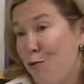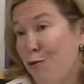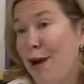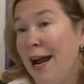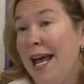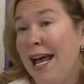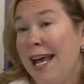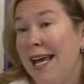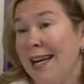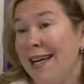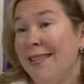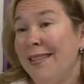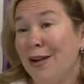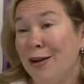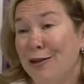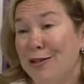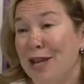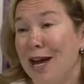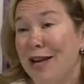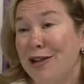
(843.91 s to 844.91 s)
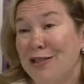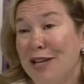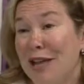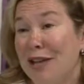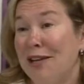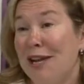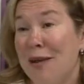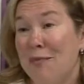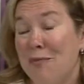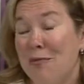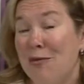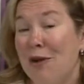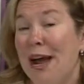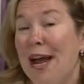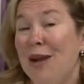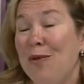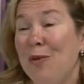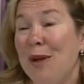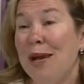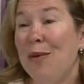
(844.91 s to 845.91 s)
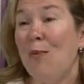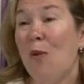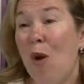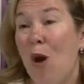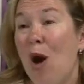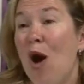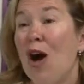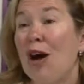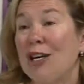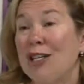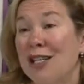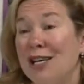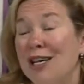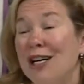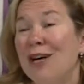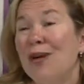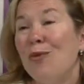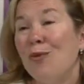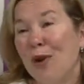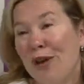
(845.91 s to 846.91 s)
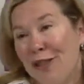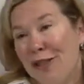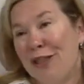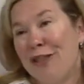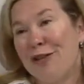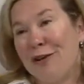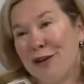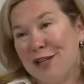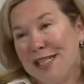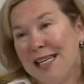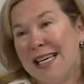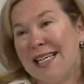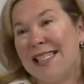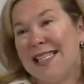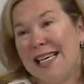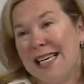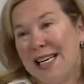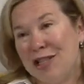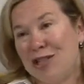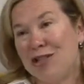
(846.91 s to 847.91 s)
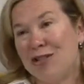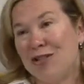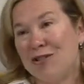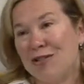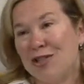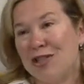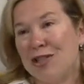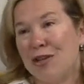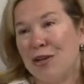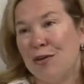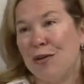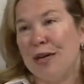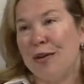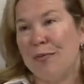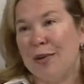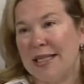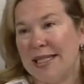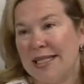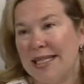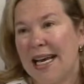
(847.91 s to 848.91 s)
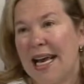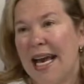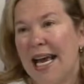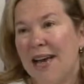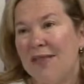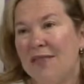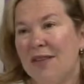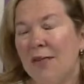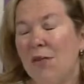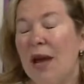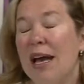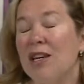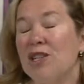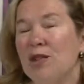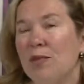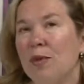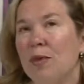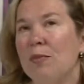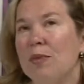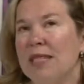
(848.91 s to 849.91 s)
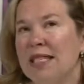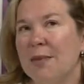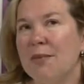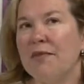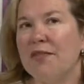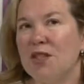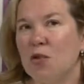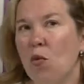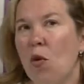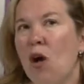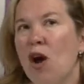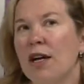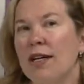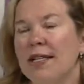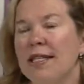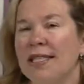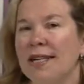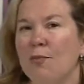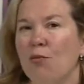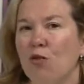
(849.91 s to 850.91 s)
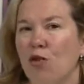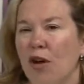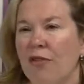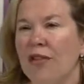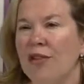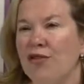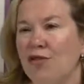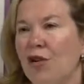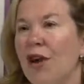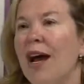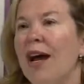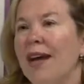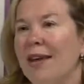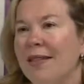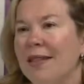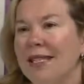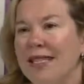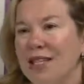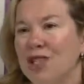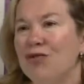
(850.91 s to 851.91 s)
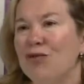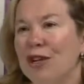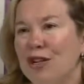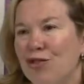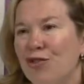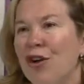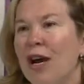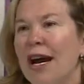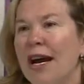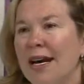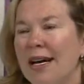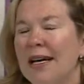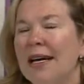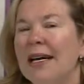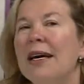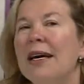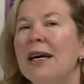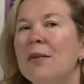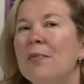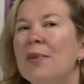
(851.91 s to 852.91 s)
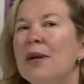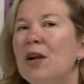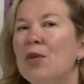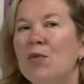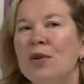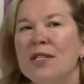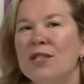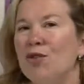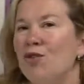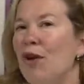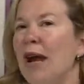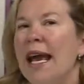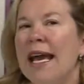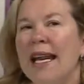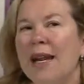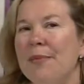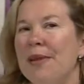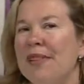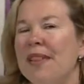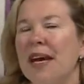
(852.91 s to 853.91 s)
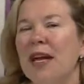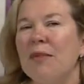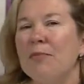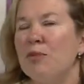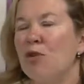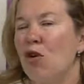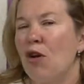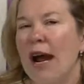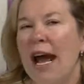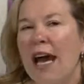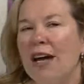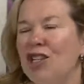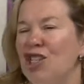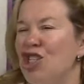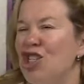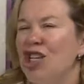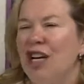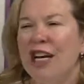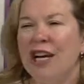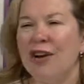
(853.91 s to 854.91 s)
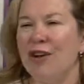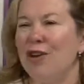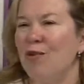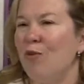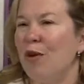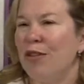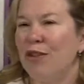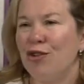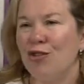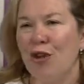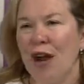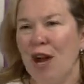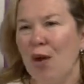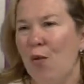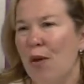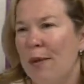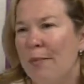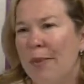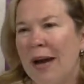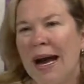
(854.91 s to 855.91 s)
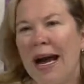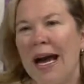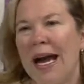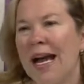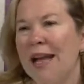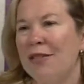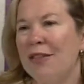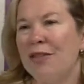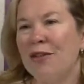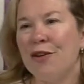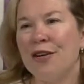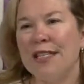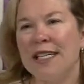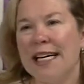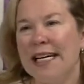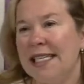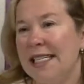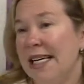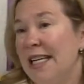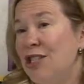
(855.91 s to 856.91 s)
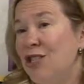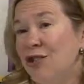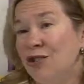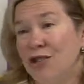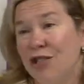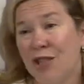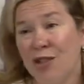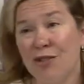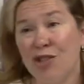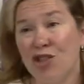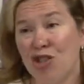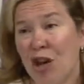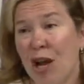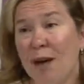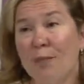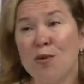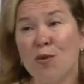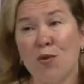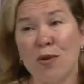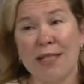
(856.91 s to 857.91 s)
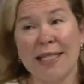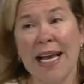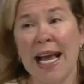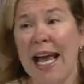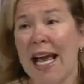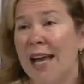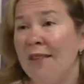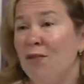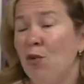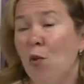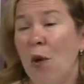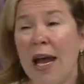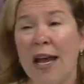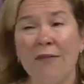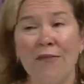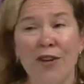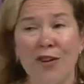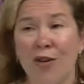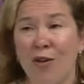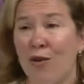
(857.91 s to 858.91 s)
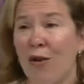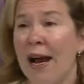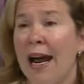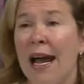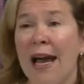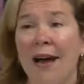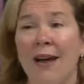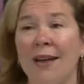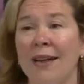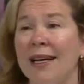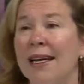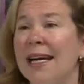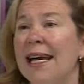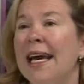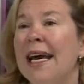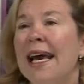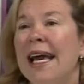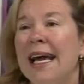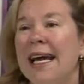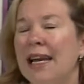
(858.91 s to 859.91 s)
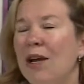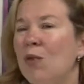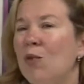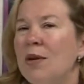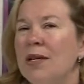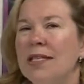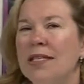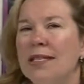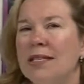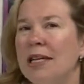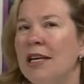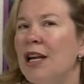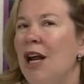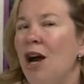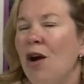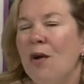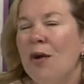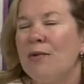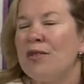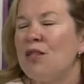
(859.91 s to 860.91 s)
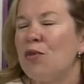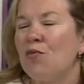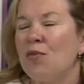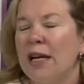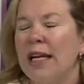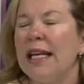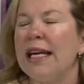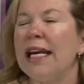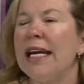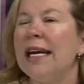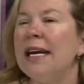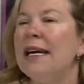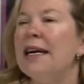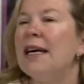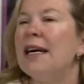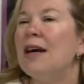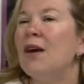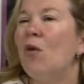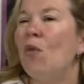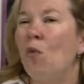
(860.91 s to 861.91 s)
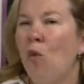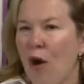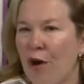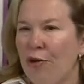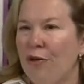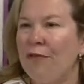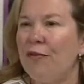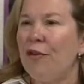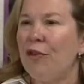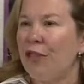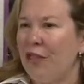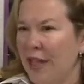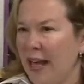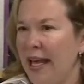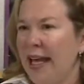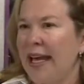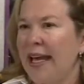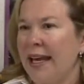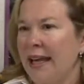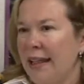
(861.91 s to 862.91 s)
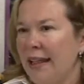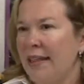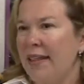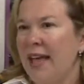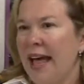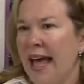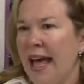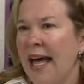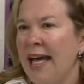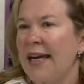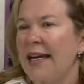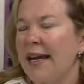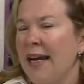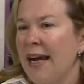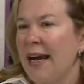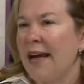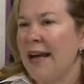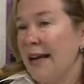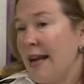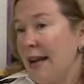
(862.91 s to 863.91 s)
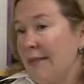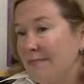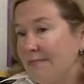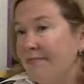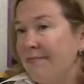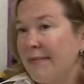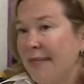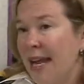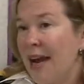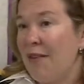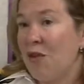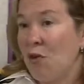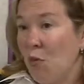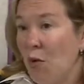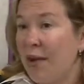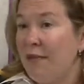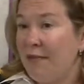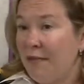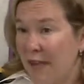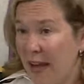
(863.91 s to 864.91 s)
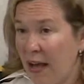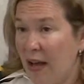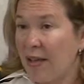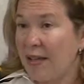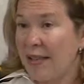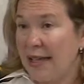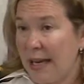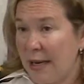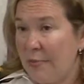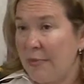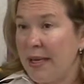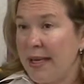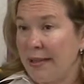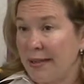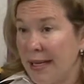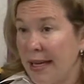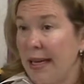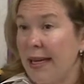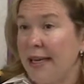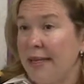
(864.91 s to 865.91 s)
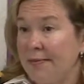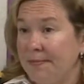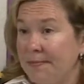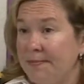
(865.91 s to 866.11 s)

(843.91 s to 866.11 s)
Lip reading: parade, the Los Gatos Holiday Parade, we walked with the 13 teachers who had been saved. Well, actually, some of us walked and some were on the truck, the district truck. But it was great. I mean, the crowd cheered when the truck went by, and the 13 teachers whose jobs were saved waved to the crowd. And it was, you know, it was a really wonderful thing that everyone felt had been done.